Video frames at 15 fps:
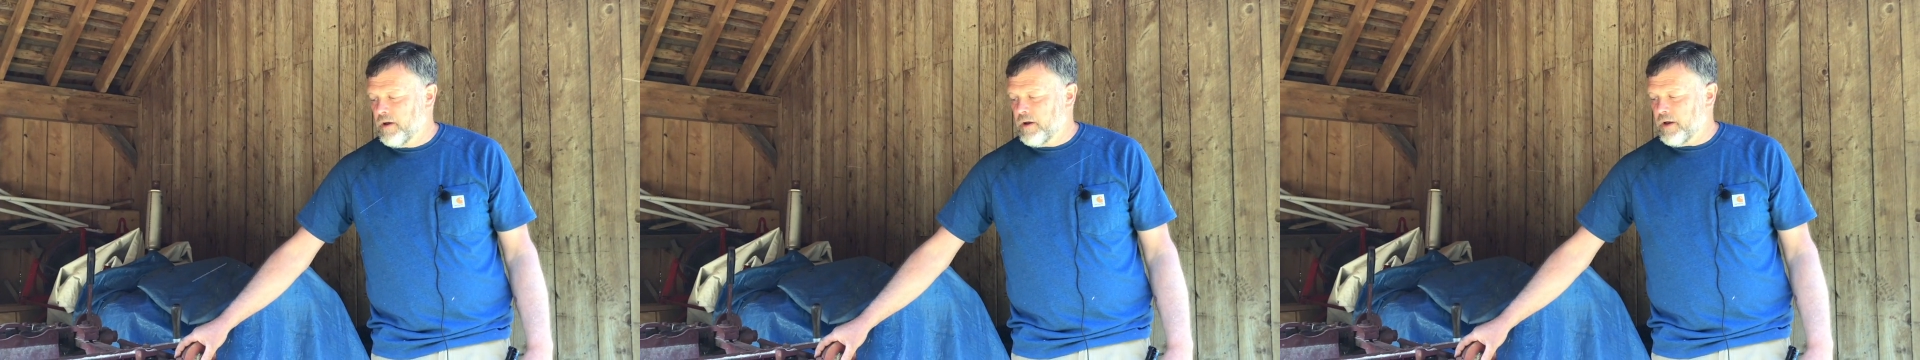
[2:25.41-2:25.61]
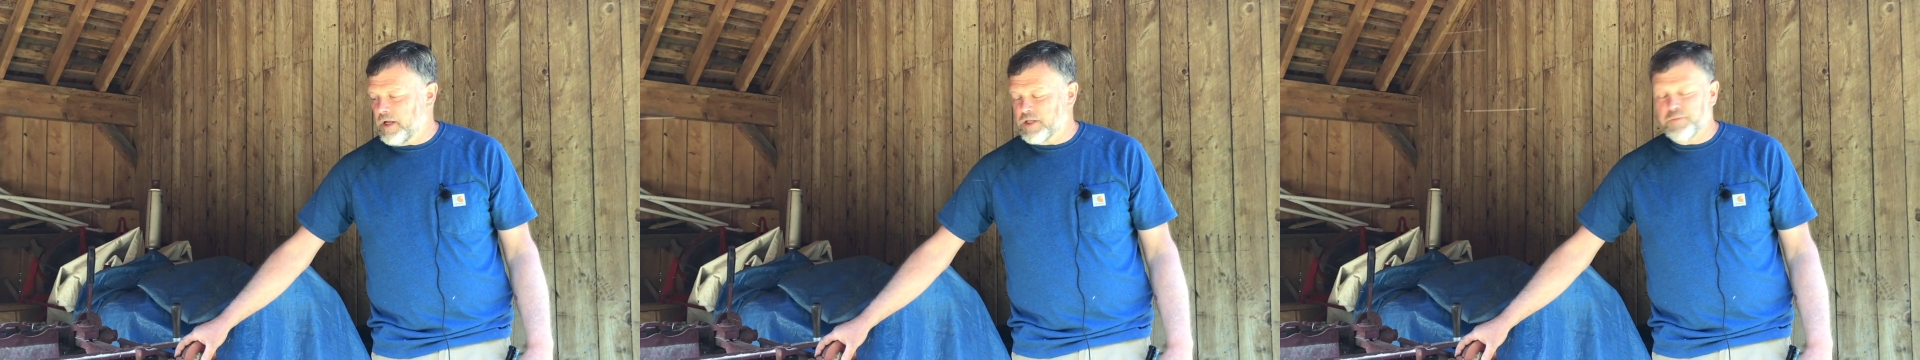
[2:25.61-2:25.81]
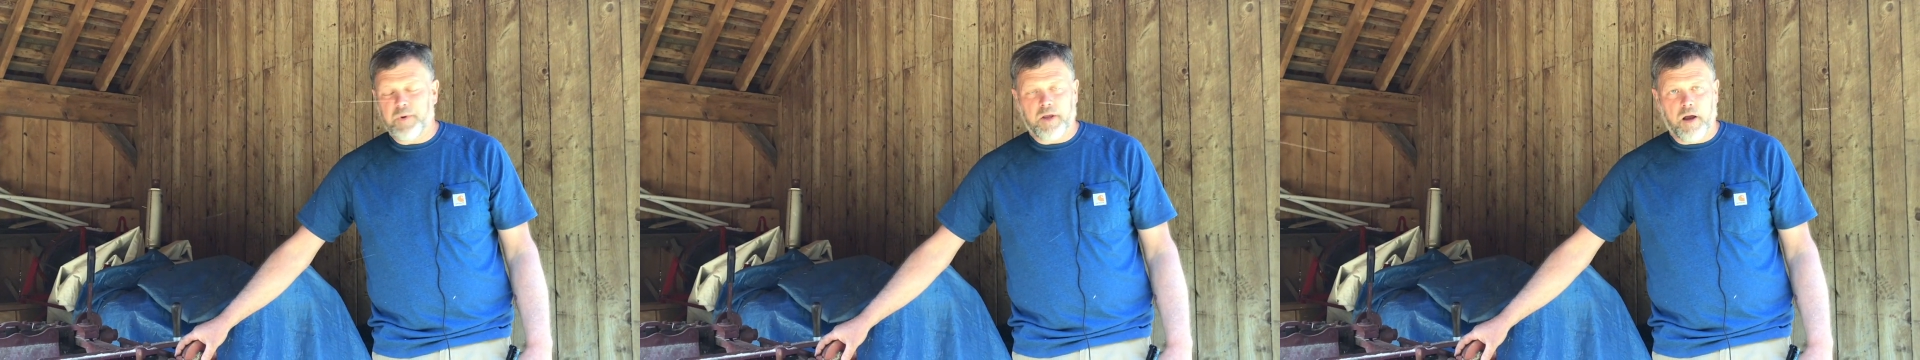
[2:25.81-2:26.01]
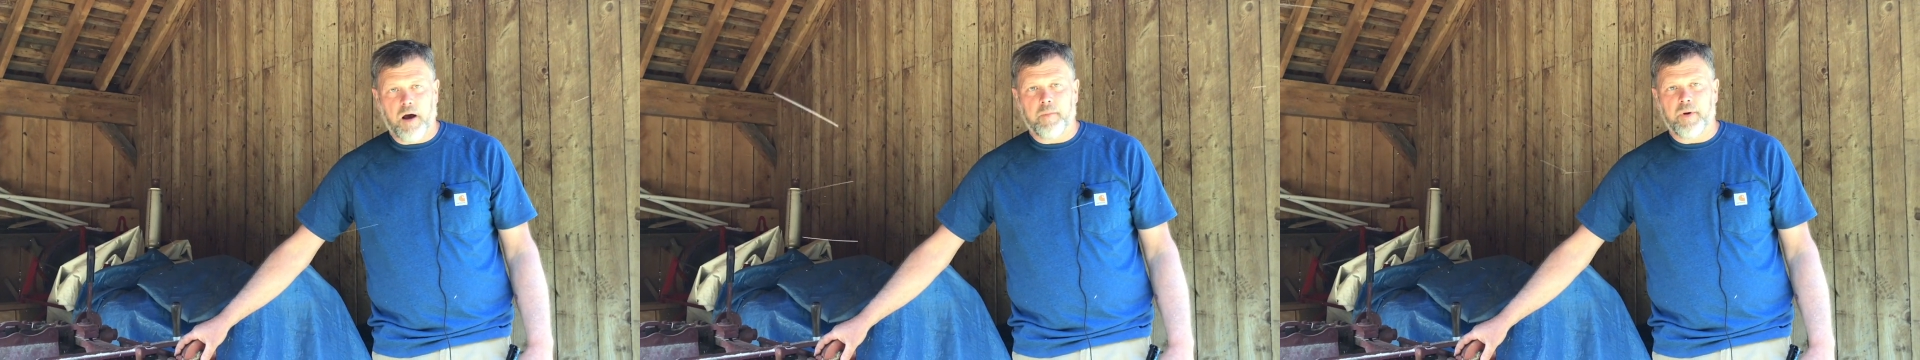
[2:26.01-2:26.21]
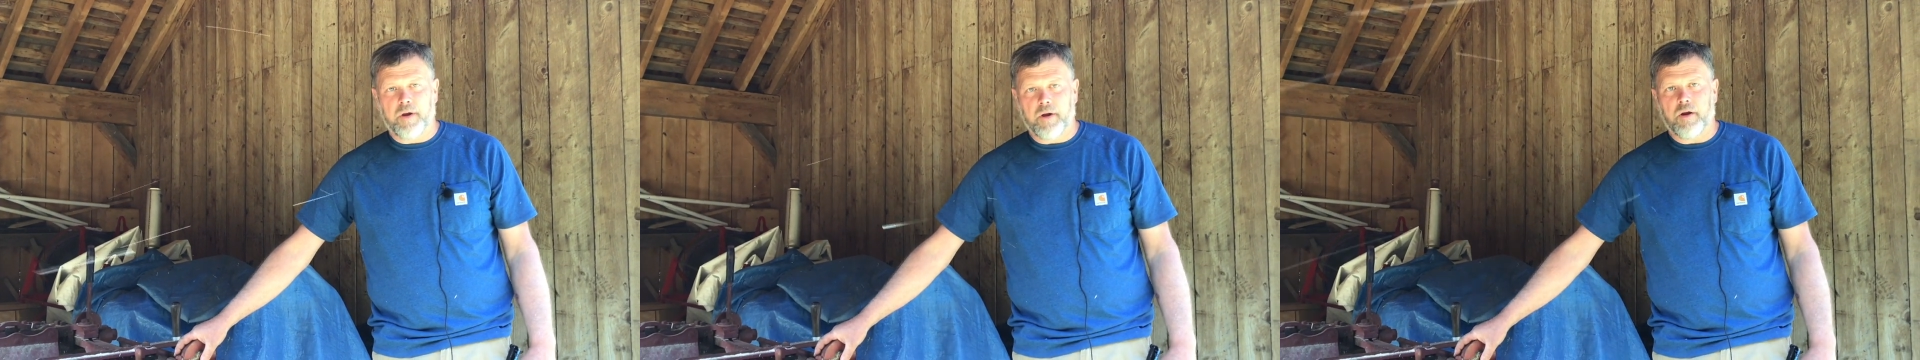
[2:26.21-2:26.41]
it's
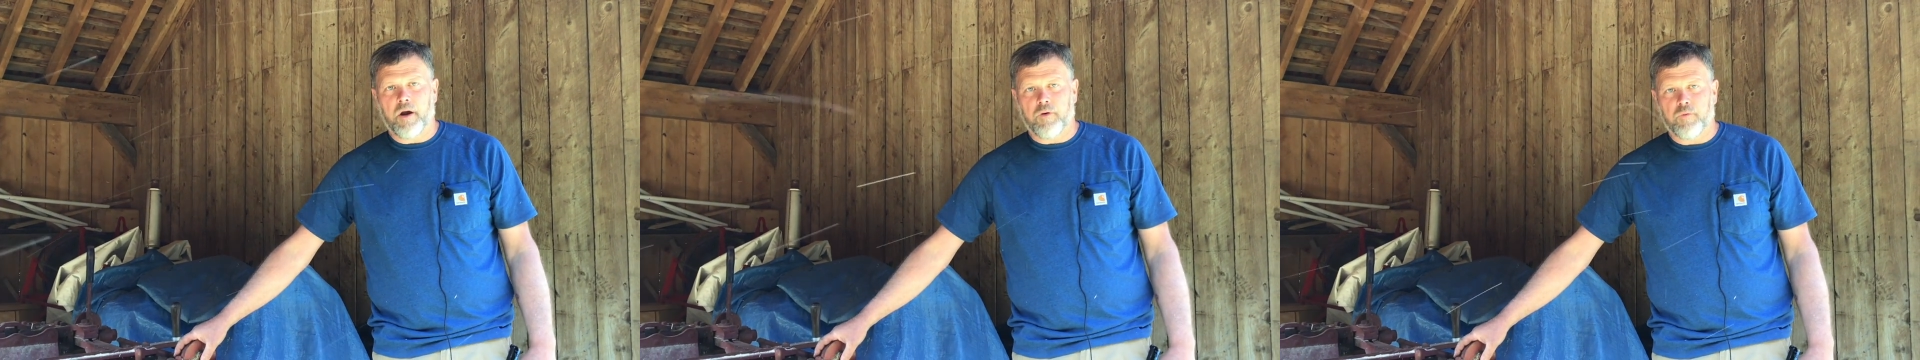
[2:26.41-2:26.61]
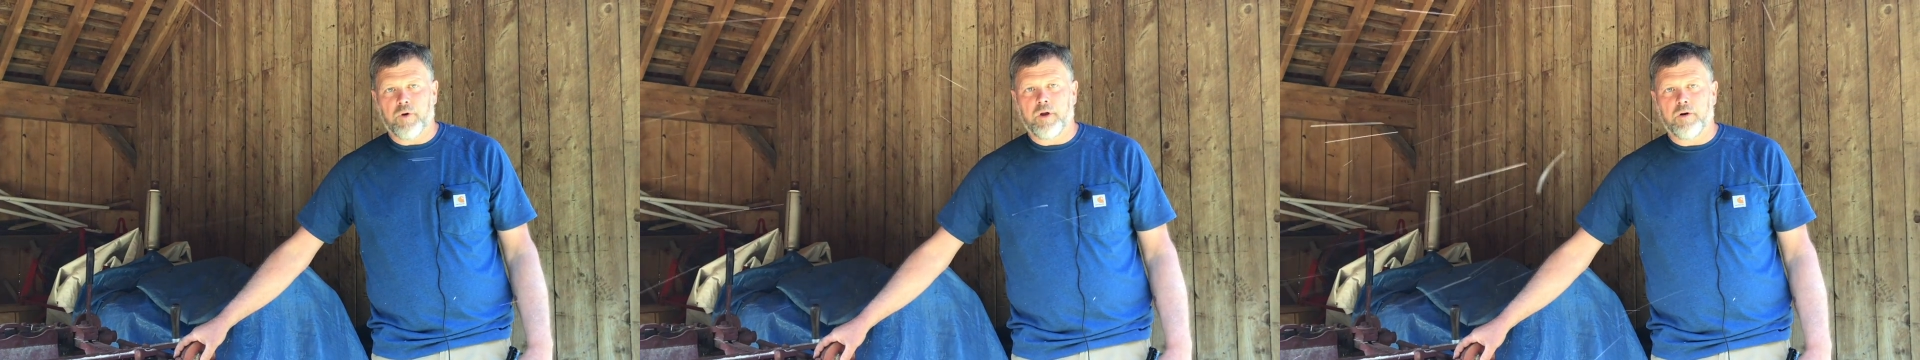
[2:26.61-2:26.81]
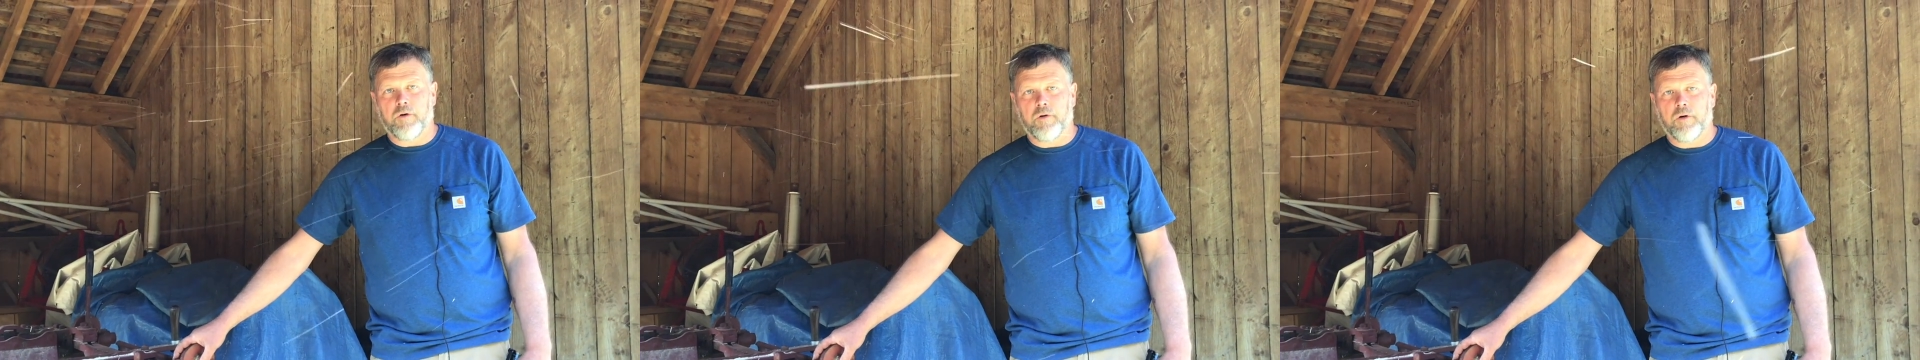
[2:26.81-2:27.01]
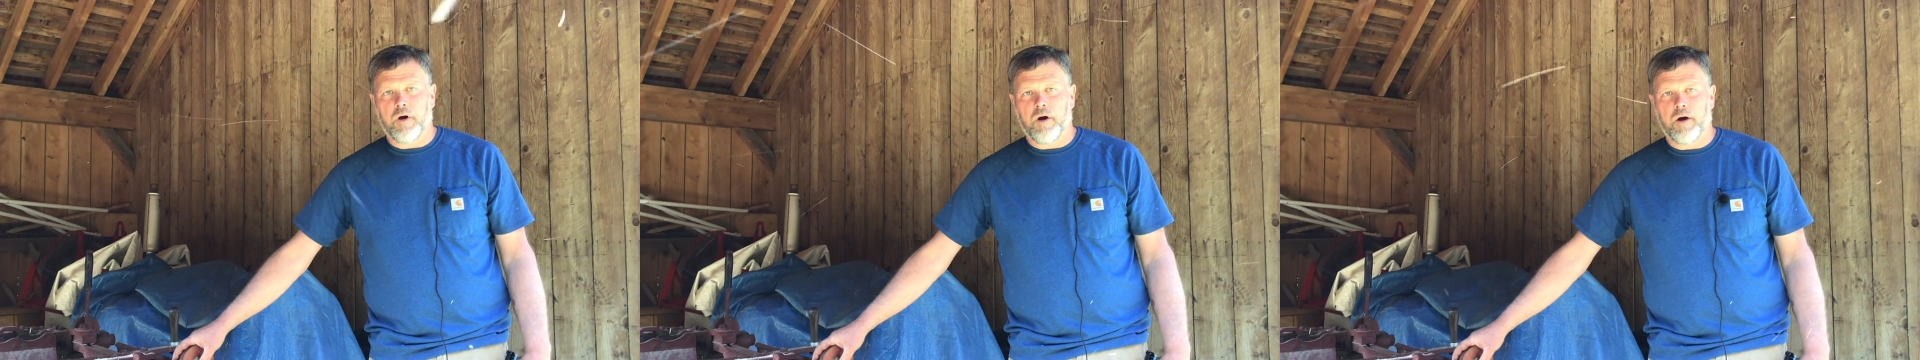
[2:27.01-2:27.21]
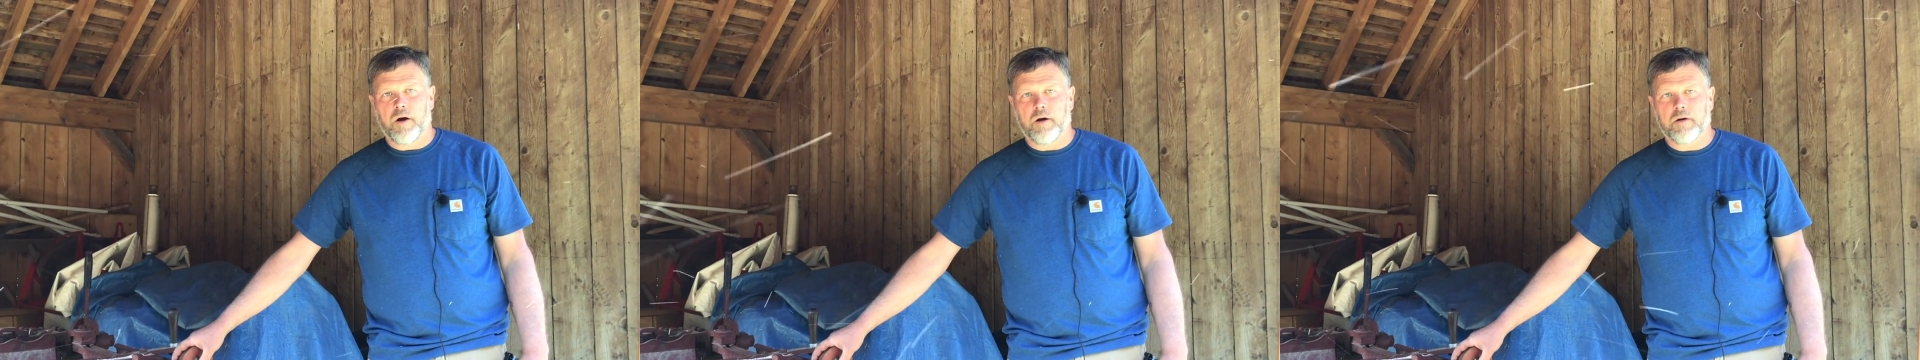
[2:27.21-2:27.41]
become a
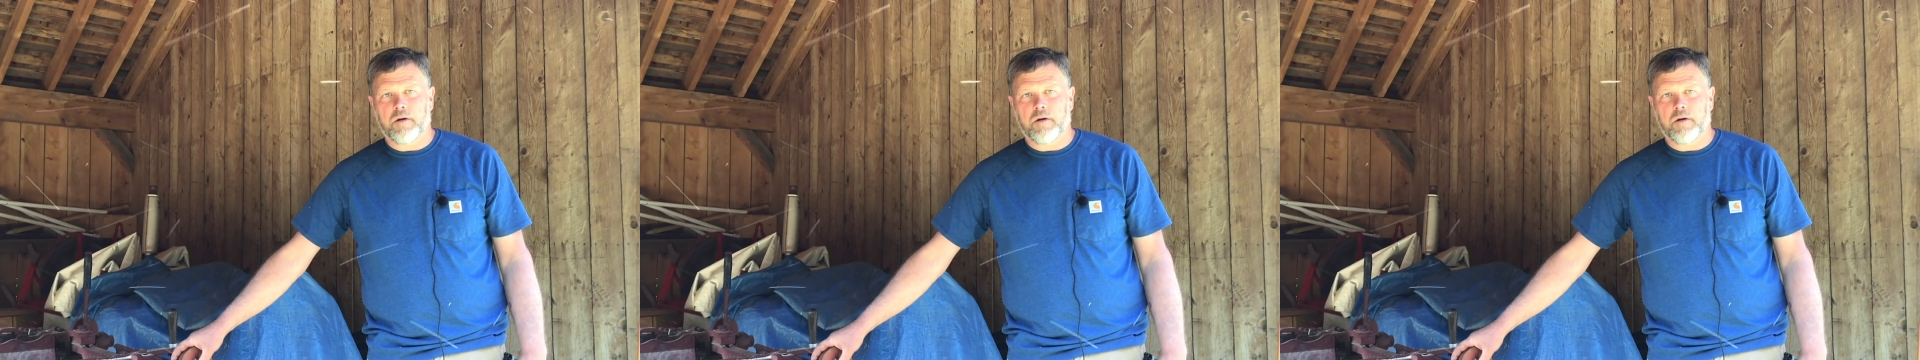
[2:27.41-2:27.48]
real